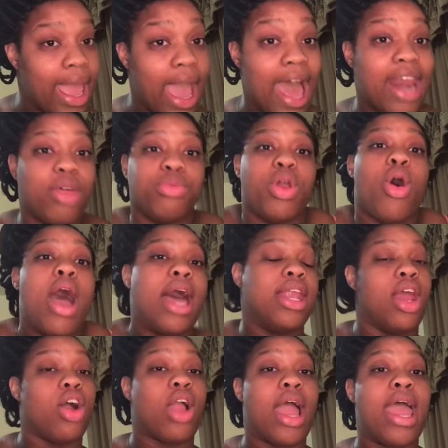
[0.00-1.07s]
don't know how
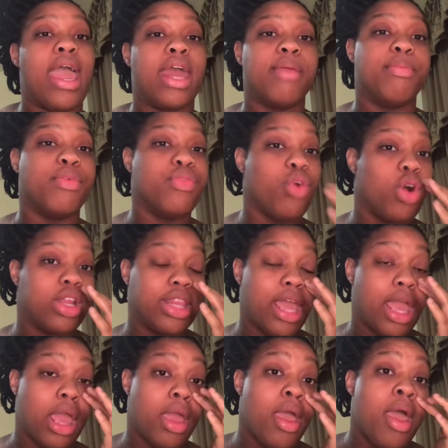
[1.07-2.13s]
long I had it before
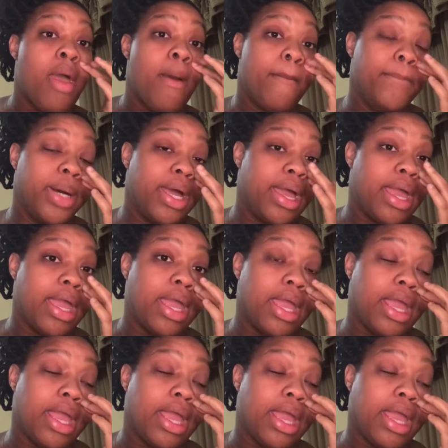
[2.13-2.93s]
that, but